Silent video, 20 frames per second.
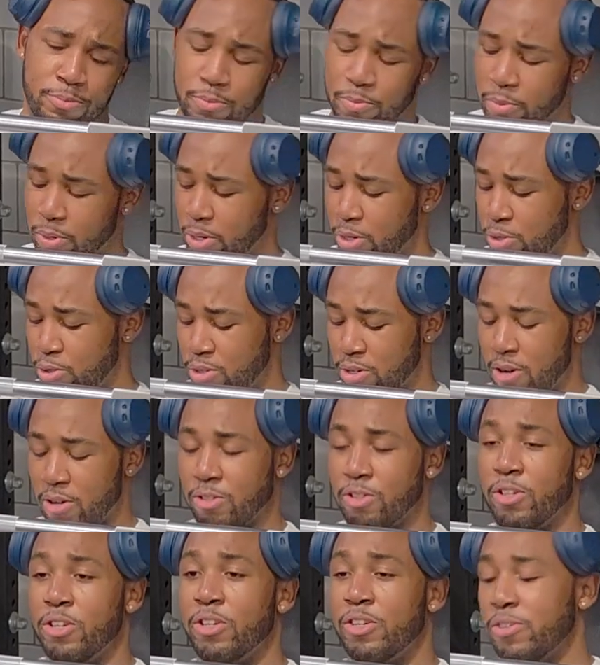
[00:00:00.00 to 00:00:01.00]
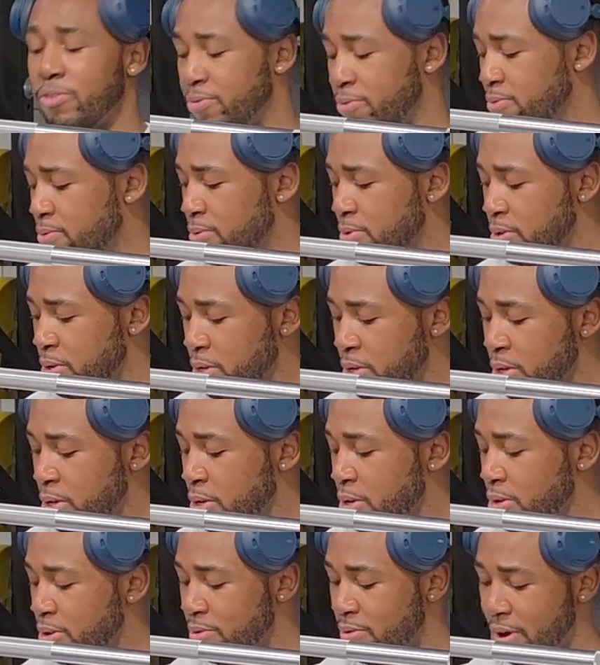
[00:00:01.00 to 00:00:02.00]
we're gonna use an alternative
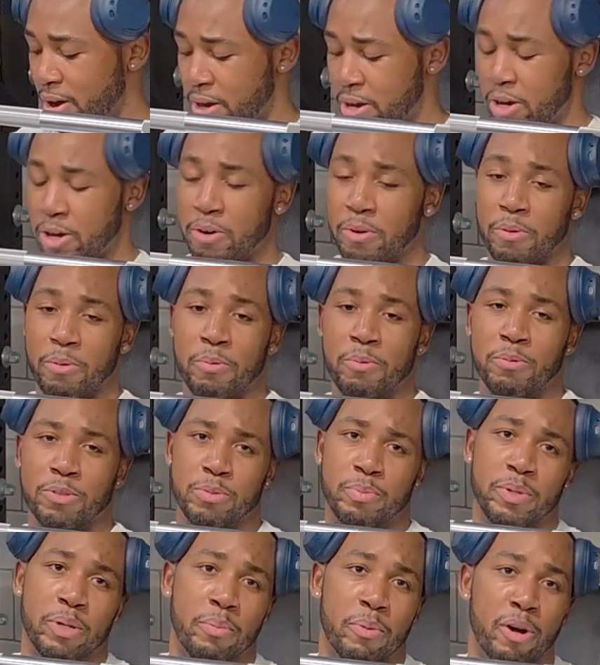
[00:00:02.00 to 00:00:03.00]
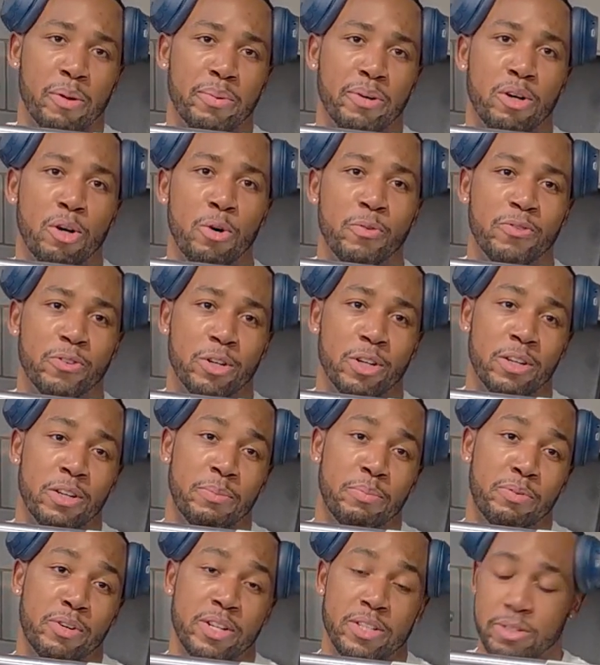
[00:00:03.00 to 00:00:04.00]
right here, which would be a barbell overhead
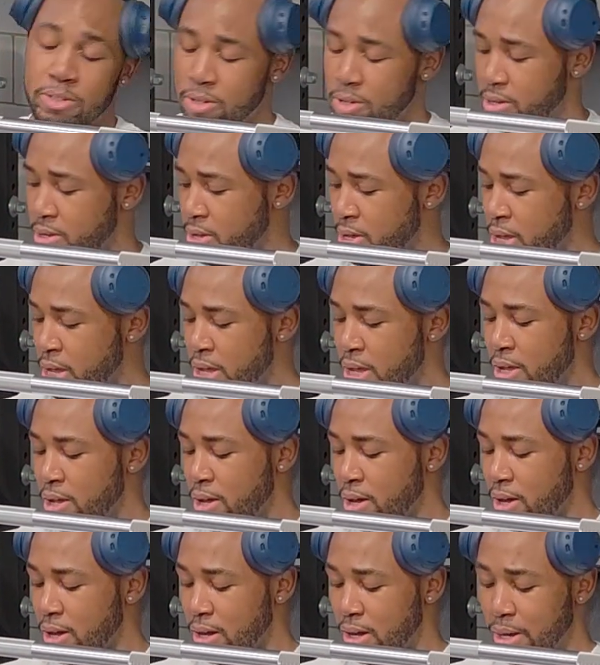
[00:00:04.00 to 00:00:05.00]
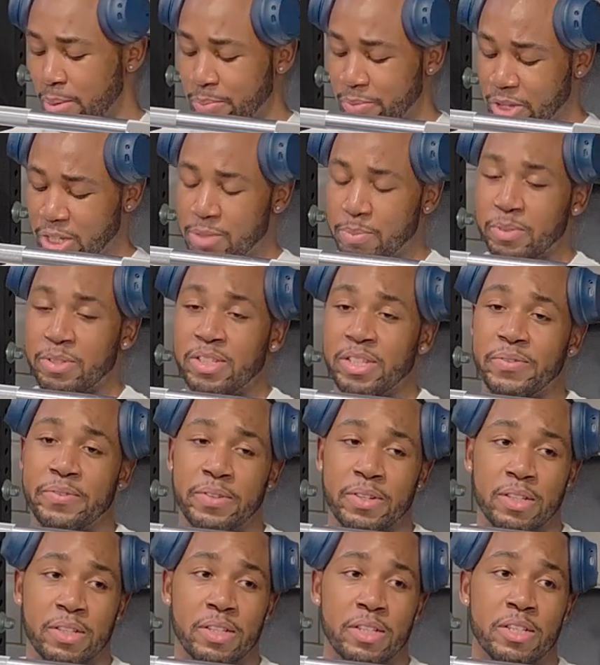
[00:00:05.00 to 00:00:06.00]
press. This
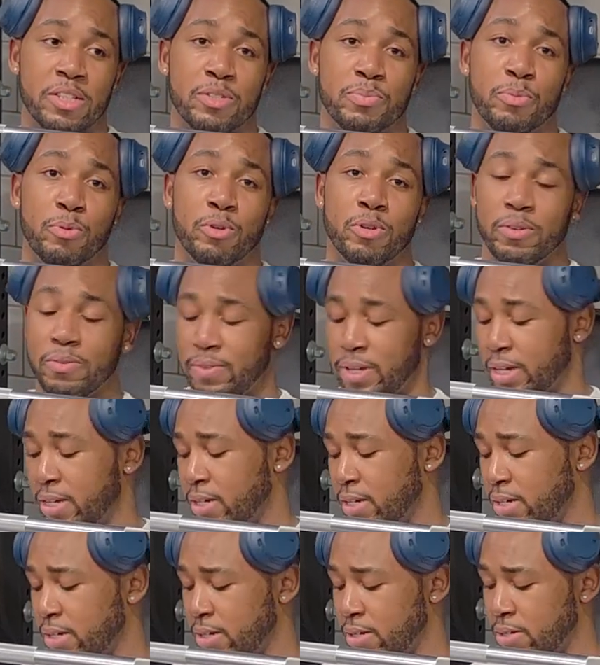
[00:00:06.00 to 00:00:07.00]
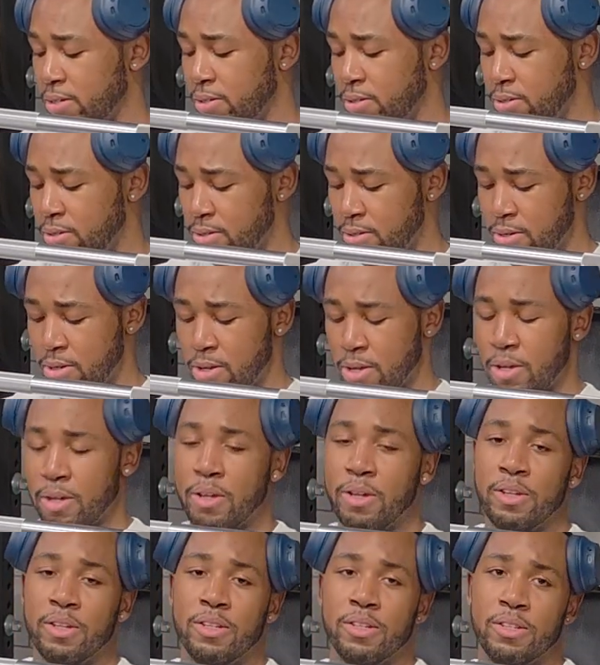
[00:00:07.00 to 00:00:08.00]
specifically is more of like a
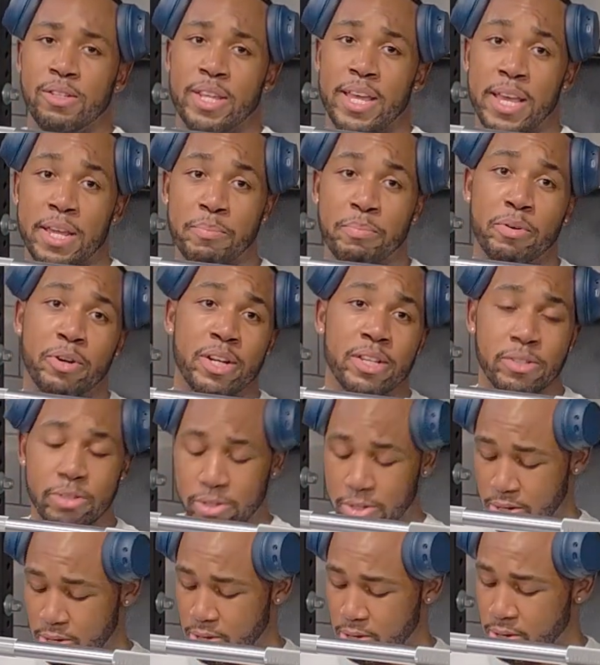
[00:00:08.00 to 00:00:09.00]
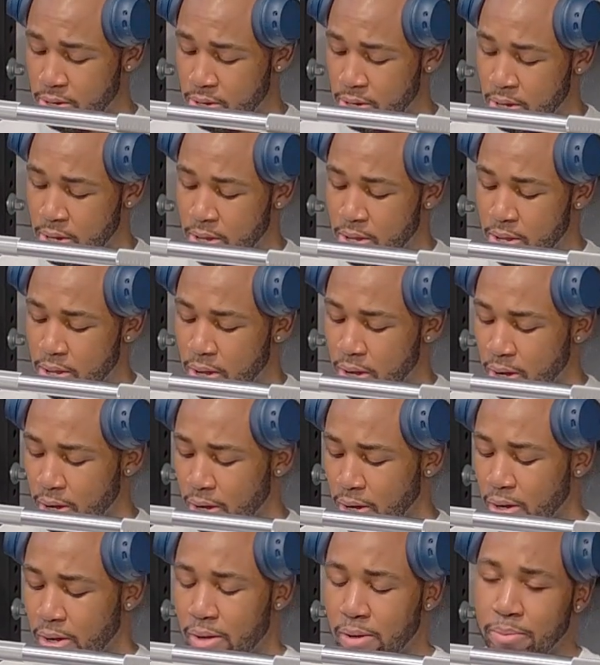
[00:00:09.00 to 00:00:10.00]
dead press,
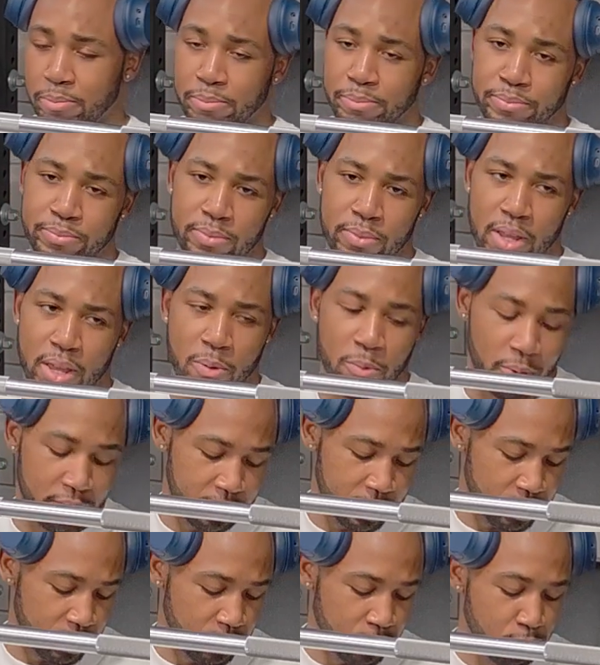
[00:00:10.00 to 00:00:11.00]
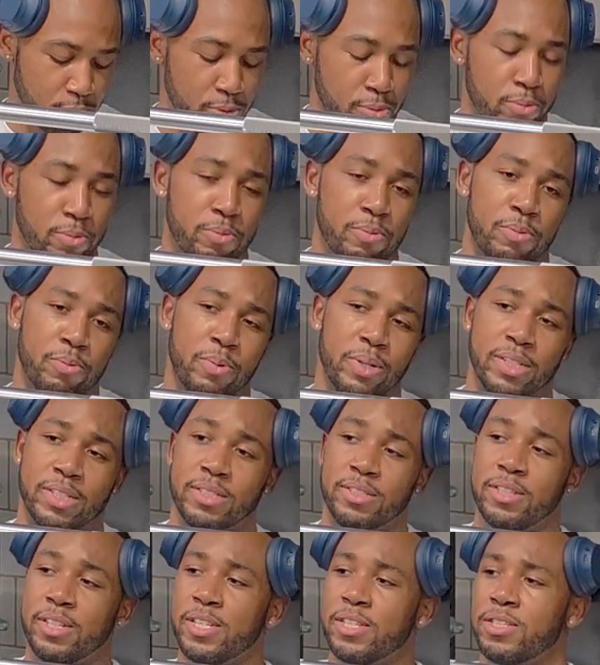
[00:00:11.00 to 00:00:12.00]
and what this
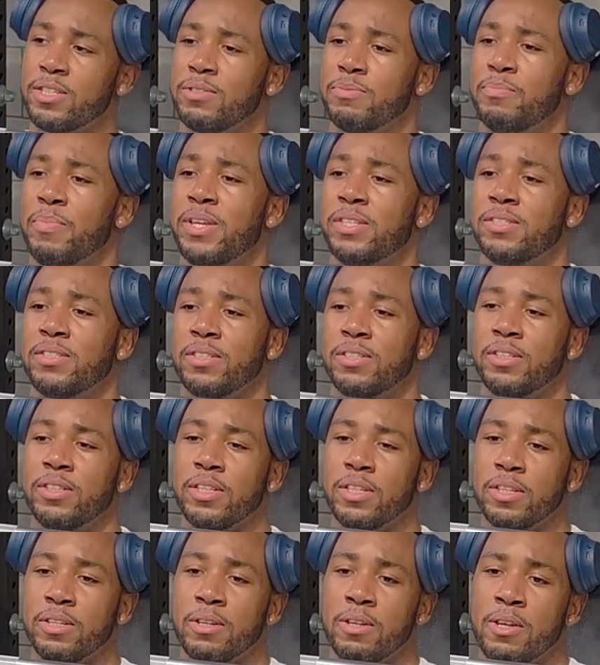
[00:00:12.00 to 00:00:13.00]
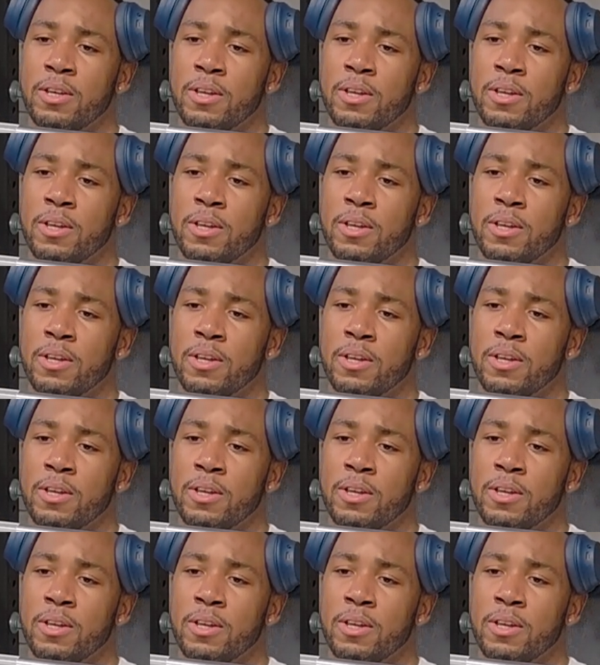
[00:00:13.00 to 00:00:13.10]
does is basically